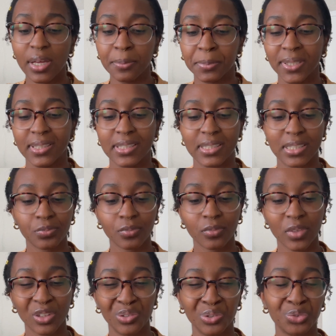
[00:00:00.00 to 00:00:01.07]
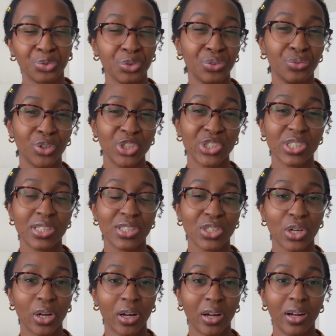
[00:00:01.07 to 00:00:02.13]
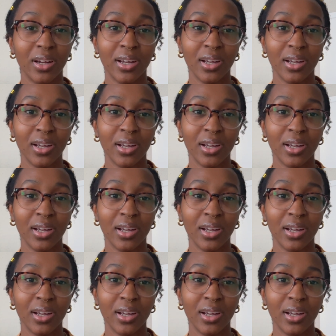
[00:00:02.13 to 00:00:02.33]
because the free versions are